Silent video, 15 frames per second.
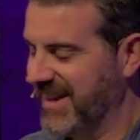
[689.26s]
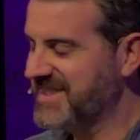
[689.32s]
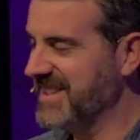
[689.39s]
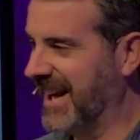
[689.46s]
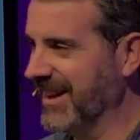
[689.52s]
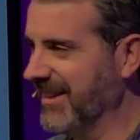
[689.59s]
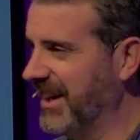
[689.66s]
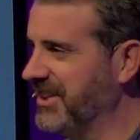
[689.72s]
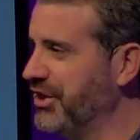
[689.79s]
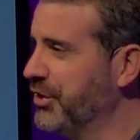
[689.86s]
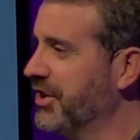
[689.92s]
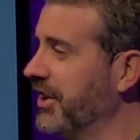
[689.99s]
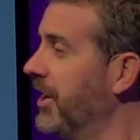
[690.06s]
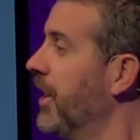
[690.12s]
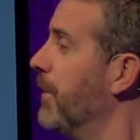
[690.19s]
It's not like
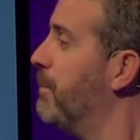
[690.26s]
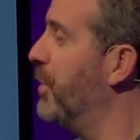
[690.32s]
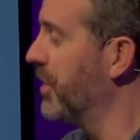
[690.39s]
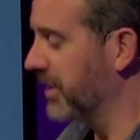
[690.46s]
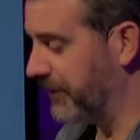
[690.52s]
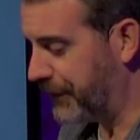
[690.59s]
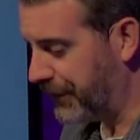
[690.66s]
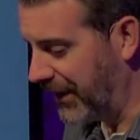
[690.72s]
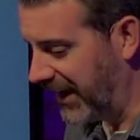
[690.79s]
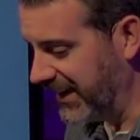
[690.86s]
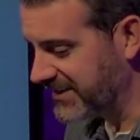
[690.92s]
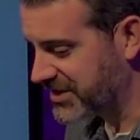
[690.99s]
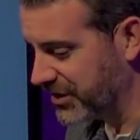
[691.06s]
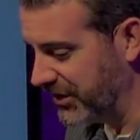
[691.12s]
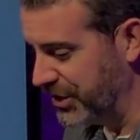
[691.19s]
you can book a
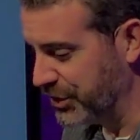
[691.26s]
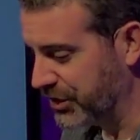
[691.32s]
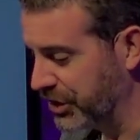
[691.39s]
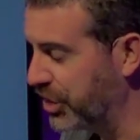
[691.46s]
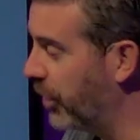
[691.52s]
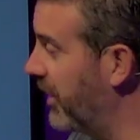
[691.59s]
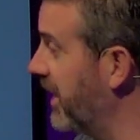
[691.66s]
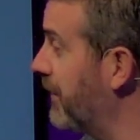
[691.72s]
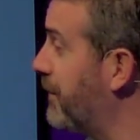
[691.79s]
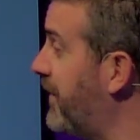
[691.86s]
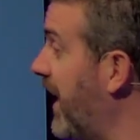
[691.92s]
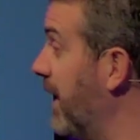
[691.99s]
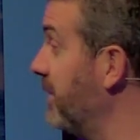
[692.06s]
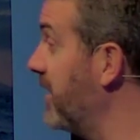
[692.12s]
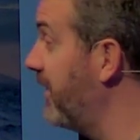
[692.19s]
flight so that you can go on a
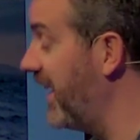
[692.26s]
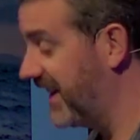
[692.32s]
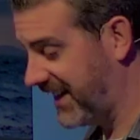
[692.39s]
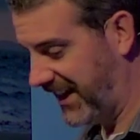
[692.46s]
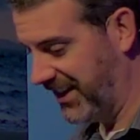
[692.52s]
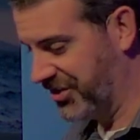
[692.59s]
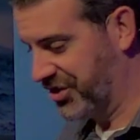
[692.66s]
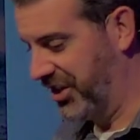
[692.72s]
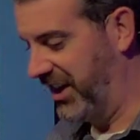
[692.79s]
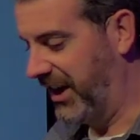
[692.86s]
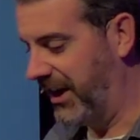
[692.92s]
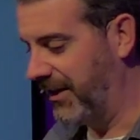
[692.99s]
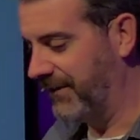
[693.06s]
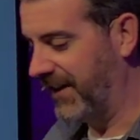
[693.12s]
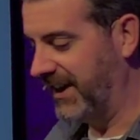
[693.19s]
family vacation
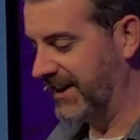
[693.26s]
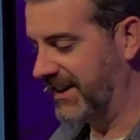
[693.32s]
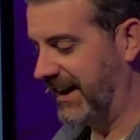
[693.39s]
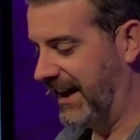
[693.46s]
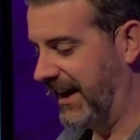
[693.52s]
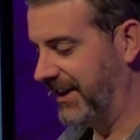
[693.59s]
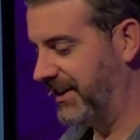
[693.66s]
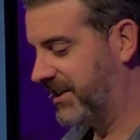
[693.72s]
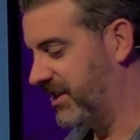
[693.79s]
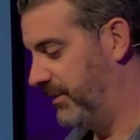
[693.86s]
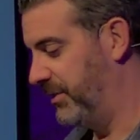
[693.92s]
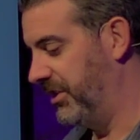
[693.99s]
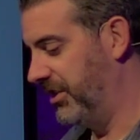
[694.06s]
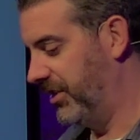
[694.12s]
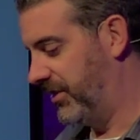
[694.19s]
and invite God to
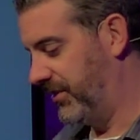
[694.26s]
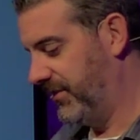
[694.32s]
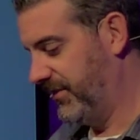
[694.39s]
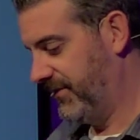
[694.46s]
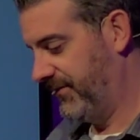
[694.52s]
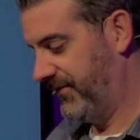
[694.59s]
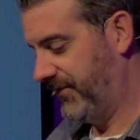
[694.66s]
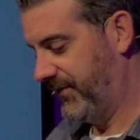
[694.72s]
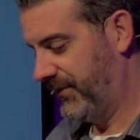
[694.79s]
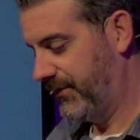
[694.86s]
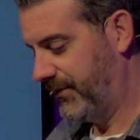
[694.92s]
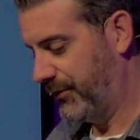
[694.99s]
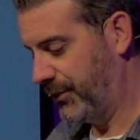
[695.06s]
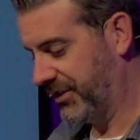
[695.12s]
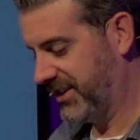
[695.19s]
come along,
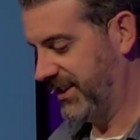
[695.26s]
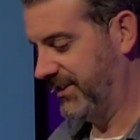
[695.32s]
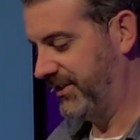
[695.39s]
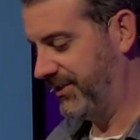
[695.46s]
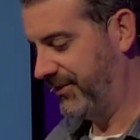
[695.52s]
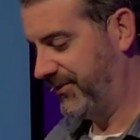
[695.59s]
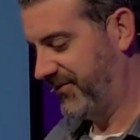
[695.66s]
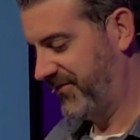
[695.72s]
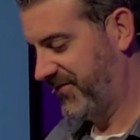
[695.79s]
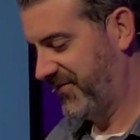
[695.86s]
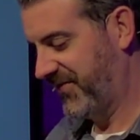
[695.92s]
or can you?